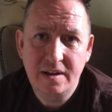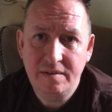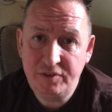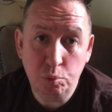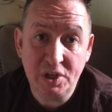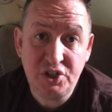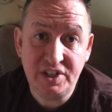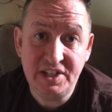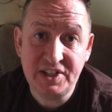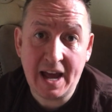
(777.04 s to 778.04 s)
If you wish
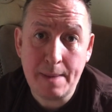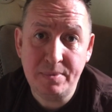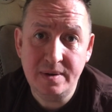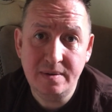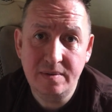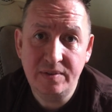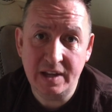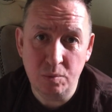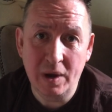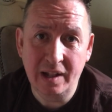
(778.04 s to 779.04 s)
these to happen, they
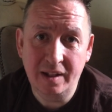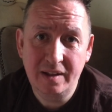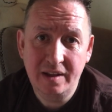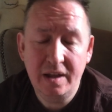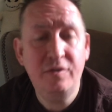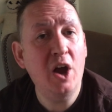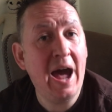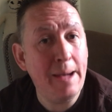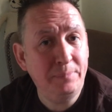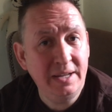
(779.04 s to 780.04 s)
will. If you're
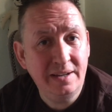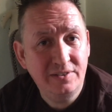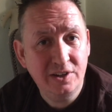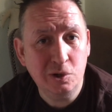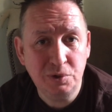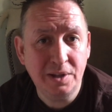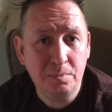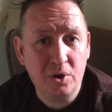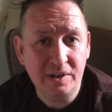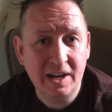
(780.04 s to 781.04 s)
happy to go to the
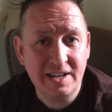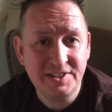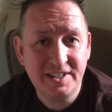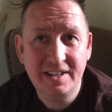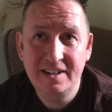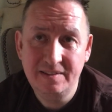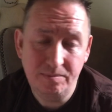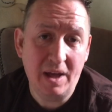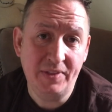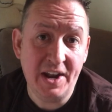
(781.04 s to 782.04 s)
podcast,
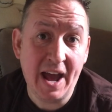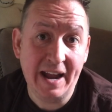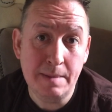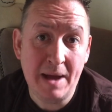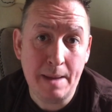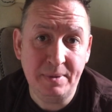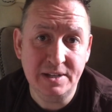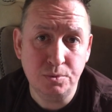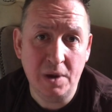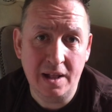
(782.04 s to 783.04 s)
then I am happy as
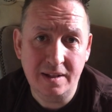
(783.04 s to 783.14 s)
well.